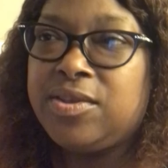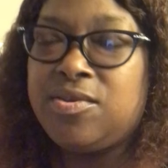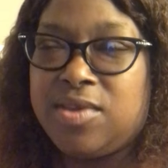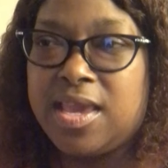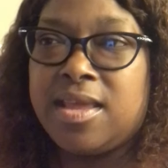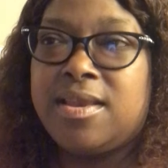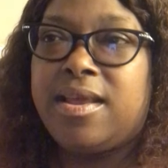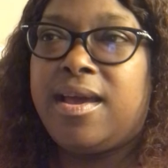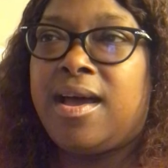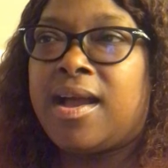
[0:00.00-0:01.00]
You get
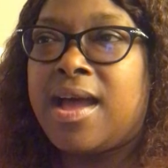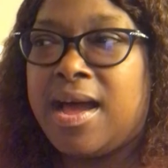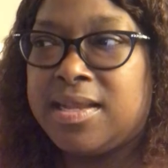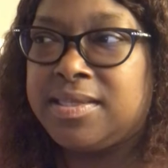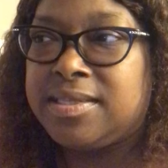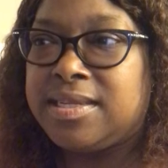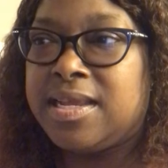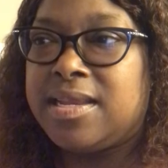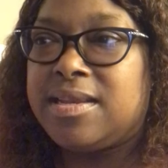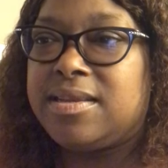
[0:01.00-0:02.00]
a
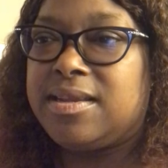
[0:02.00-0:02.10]
constant